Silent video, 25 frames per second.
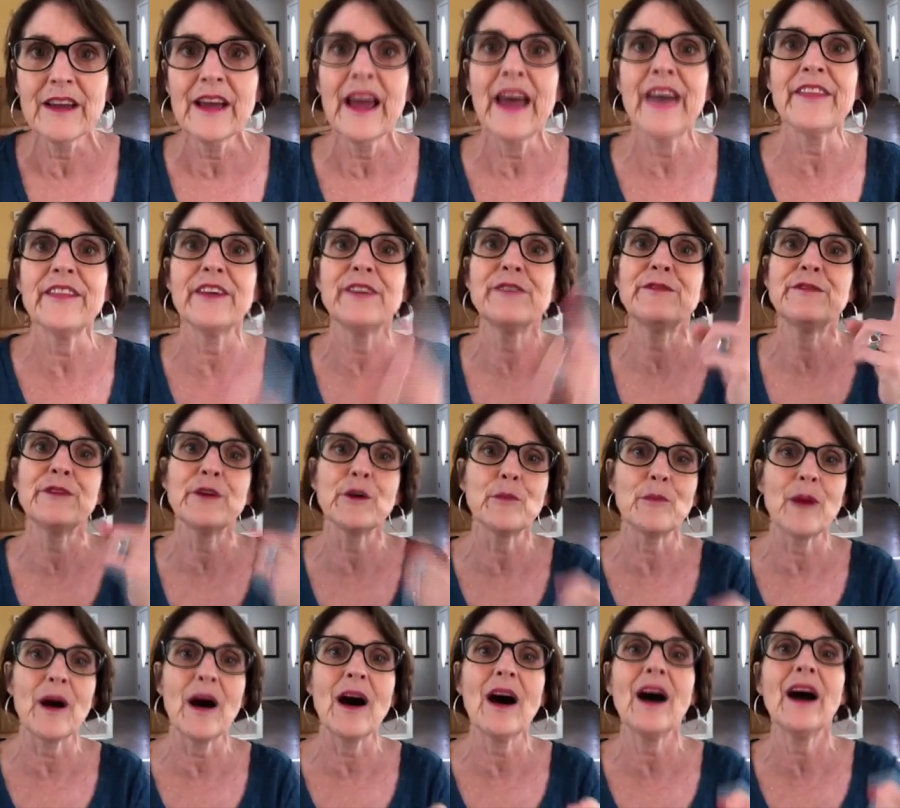and then feel
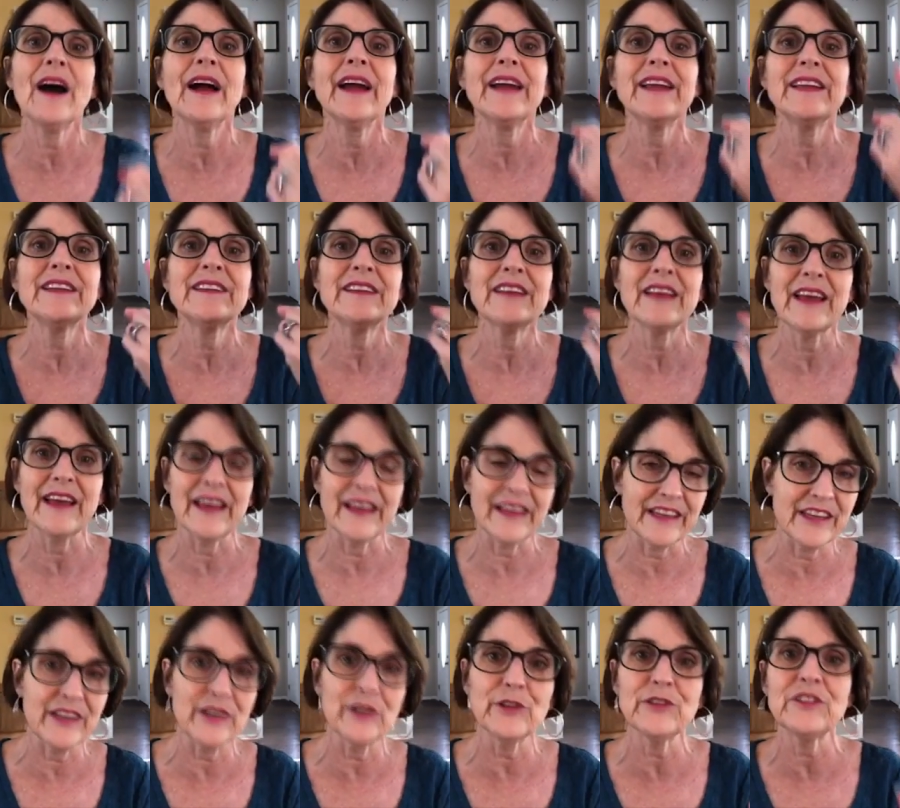behind and
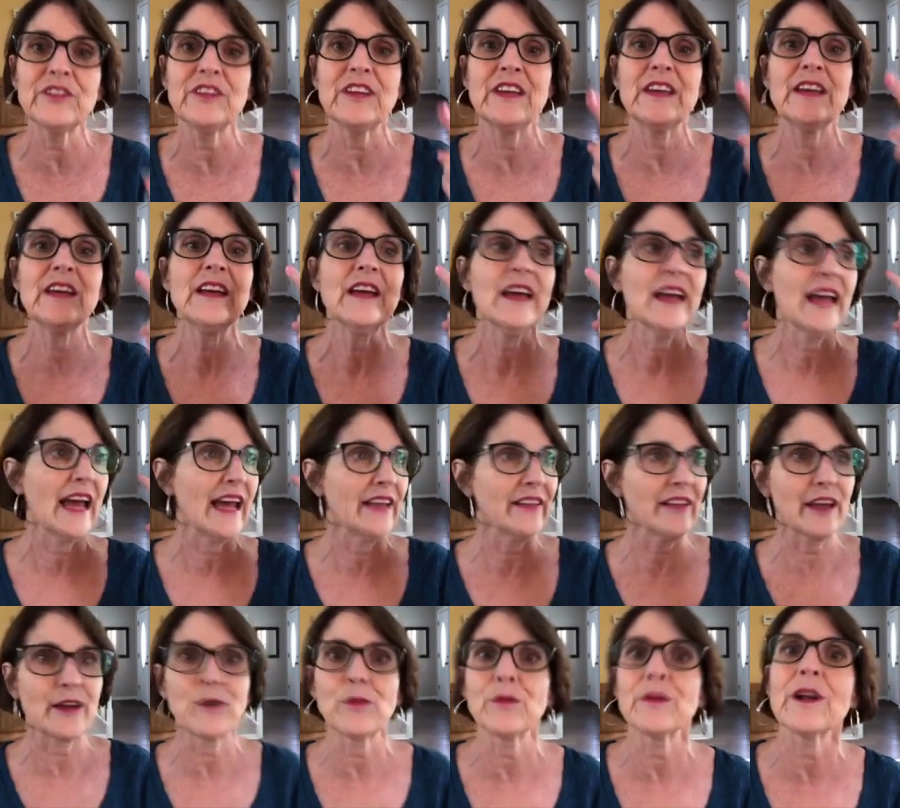guilty and
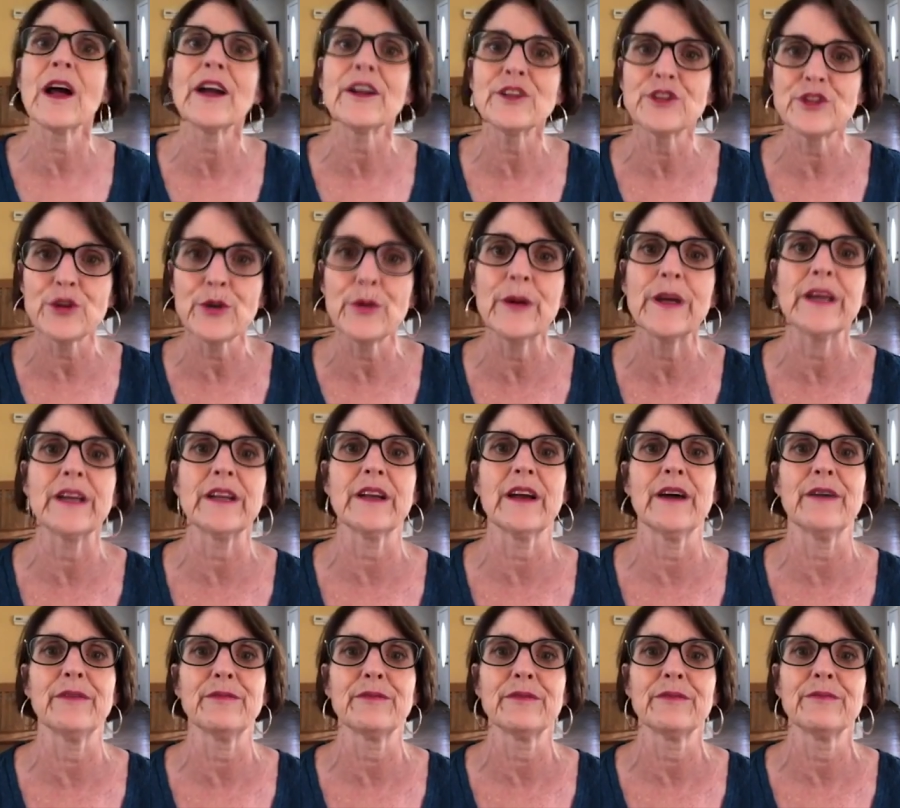like we're not doing
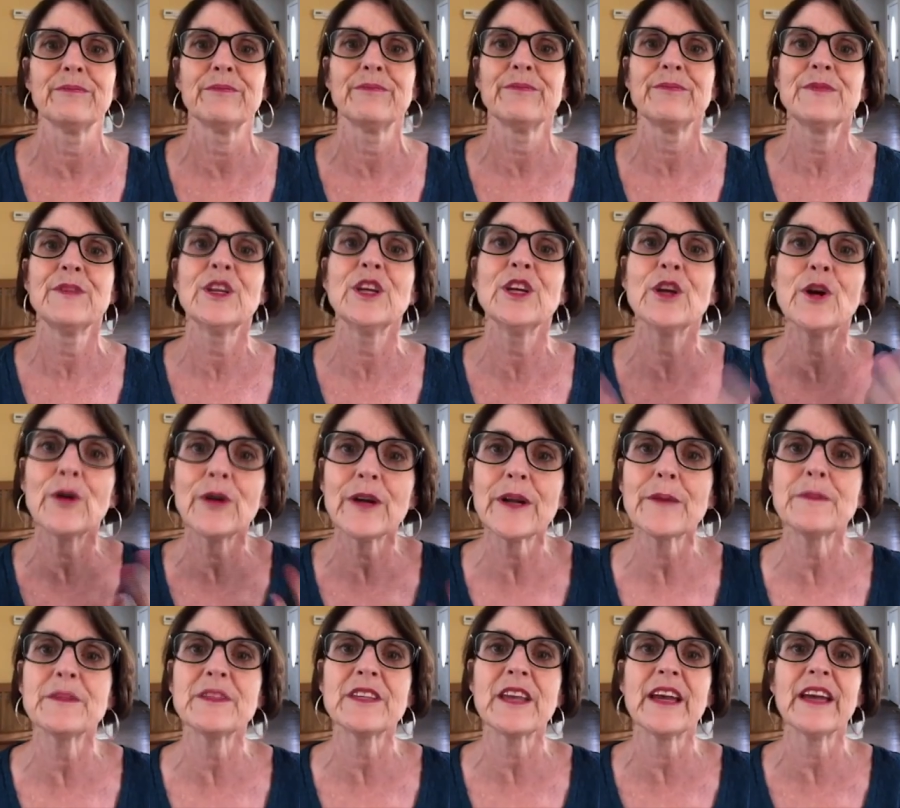enough. You know what
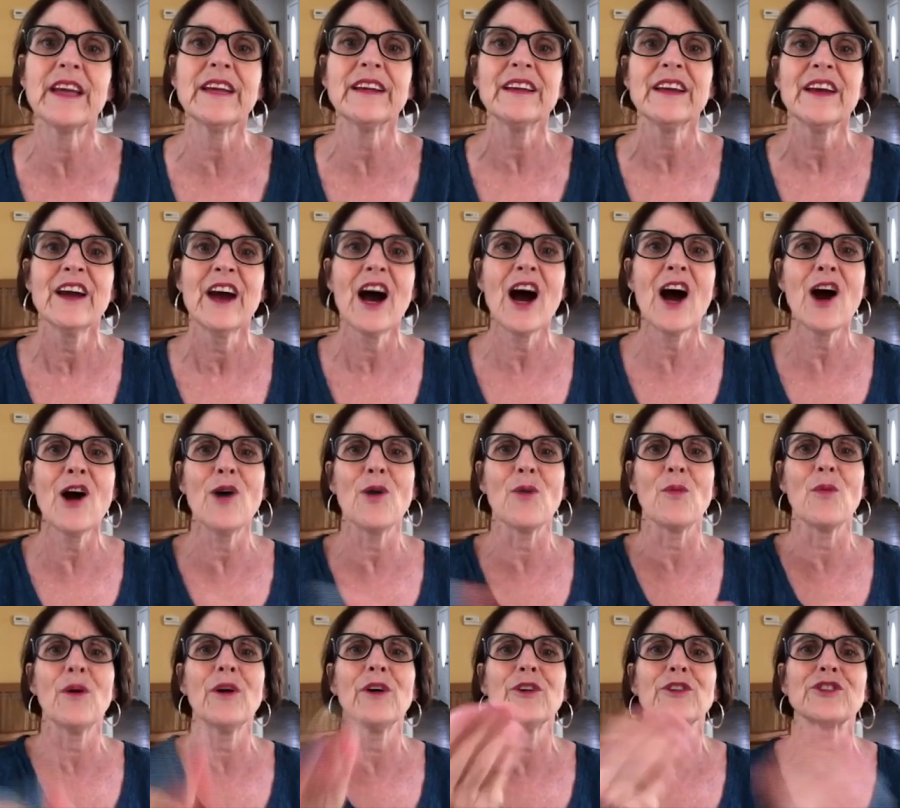I'm saying? Oh,
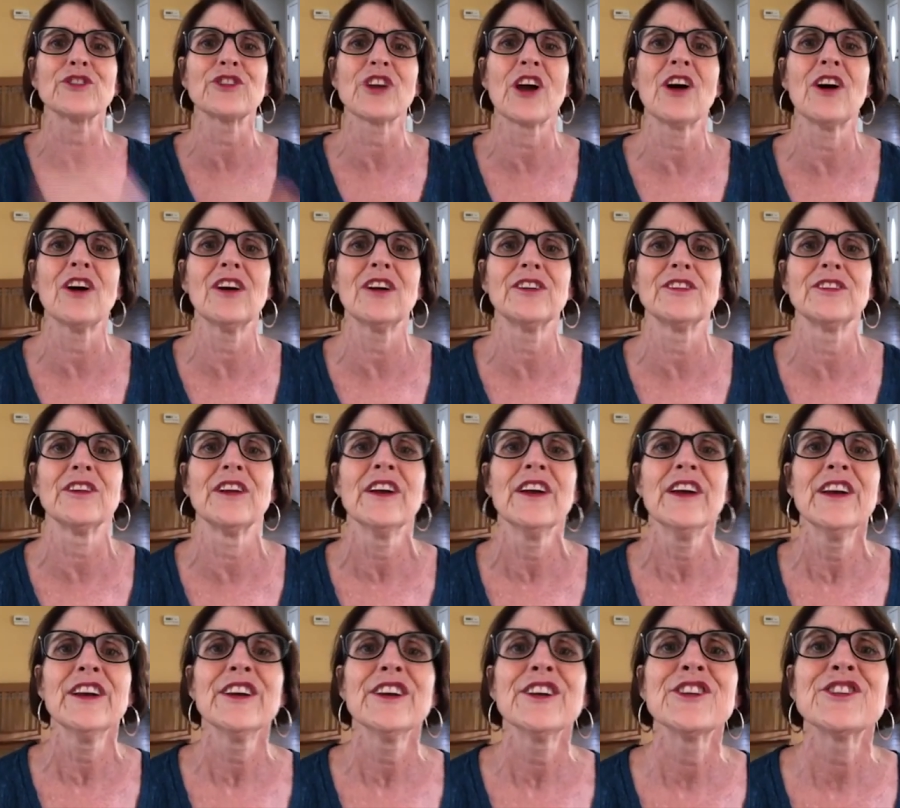well, Sean,
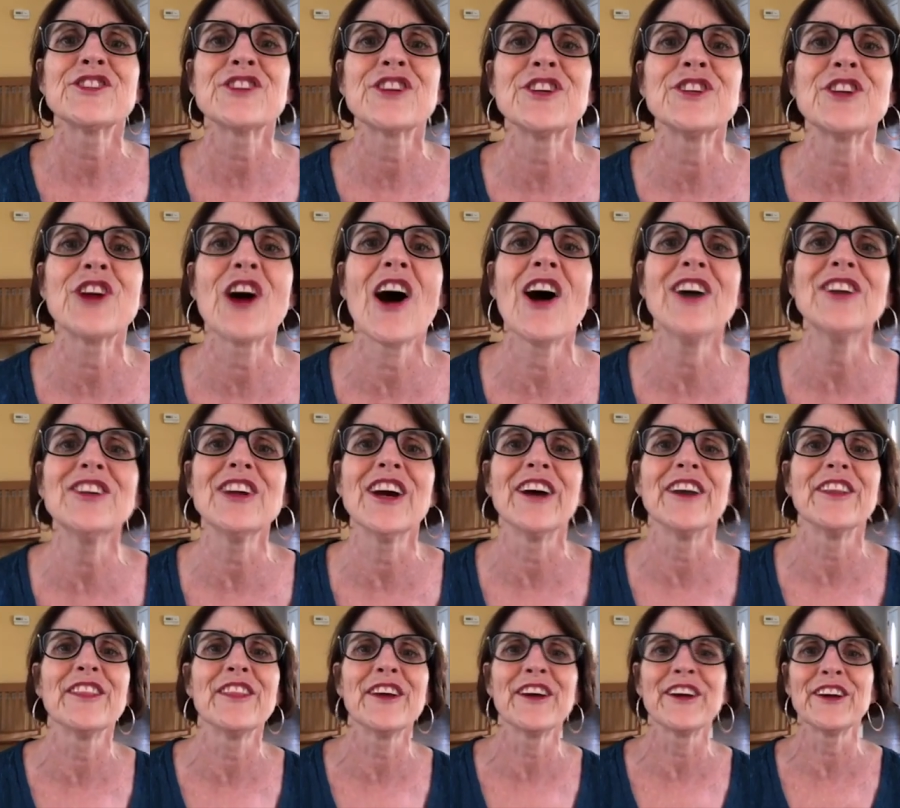
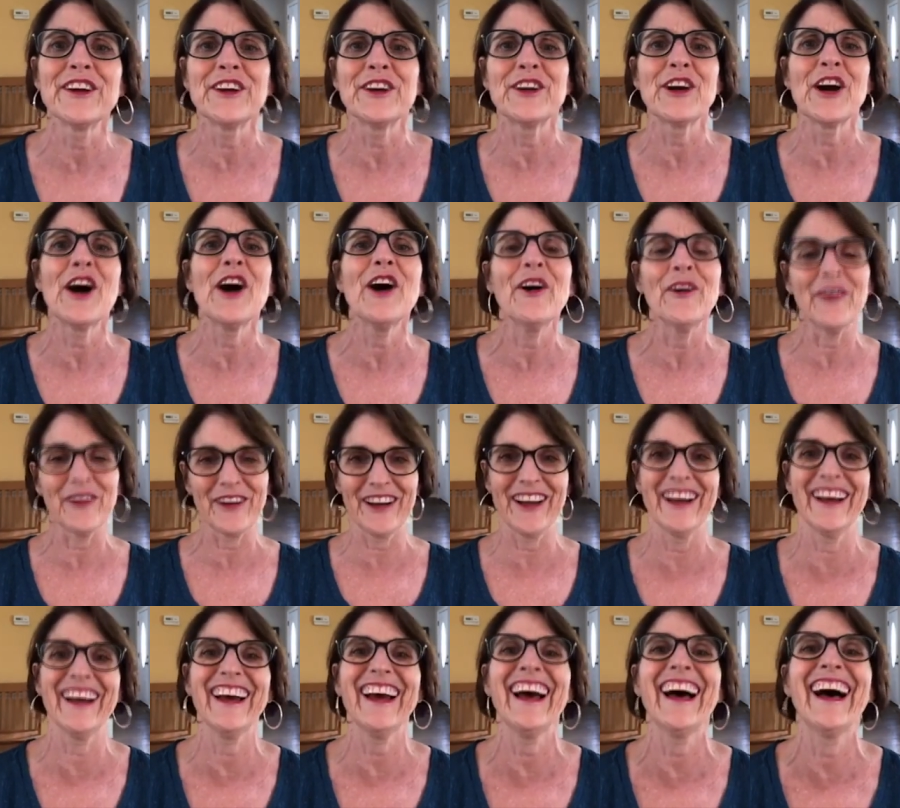Shatanya, there you go.
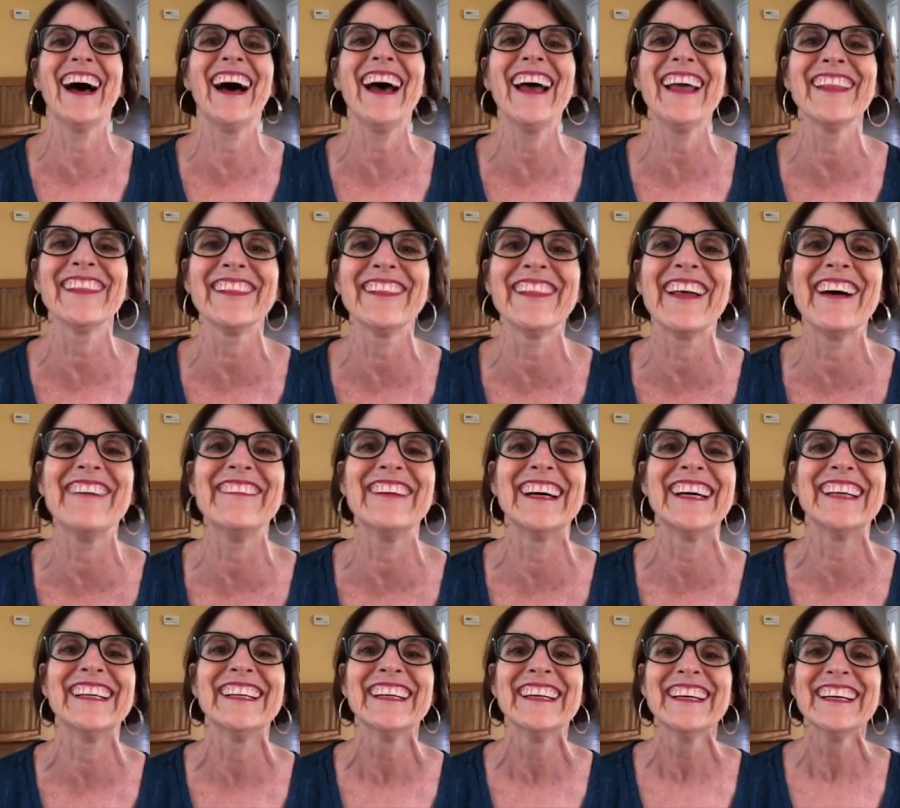I love
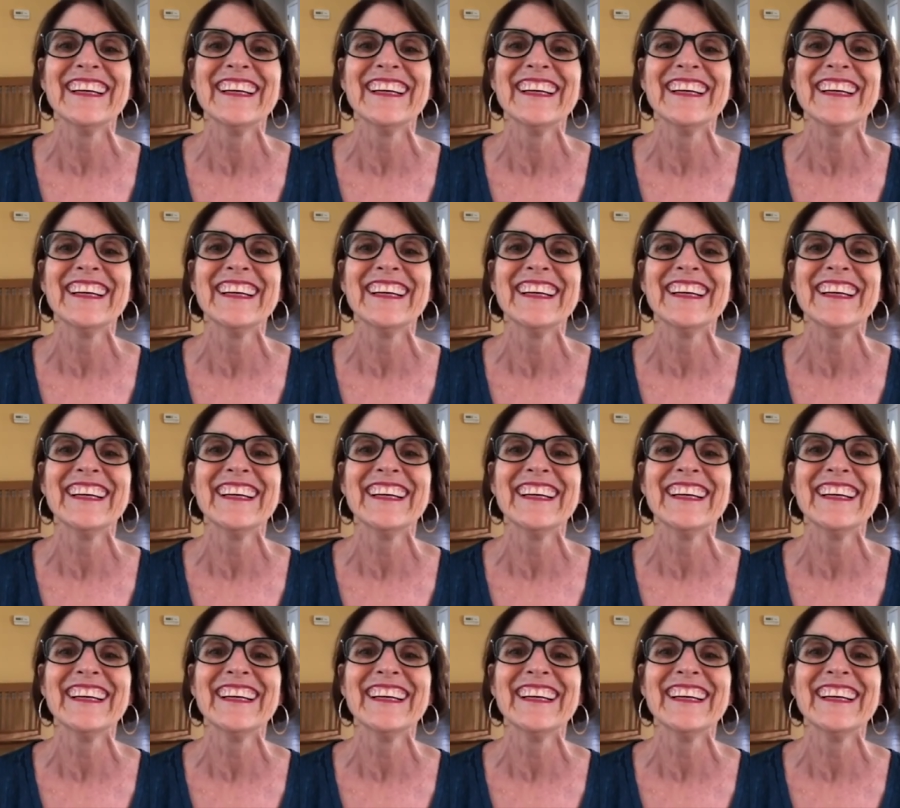it.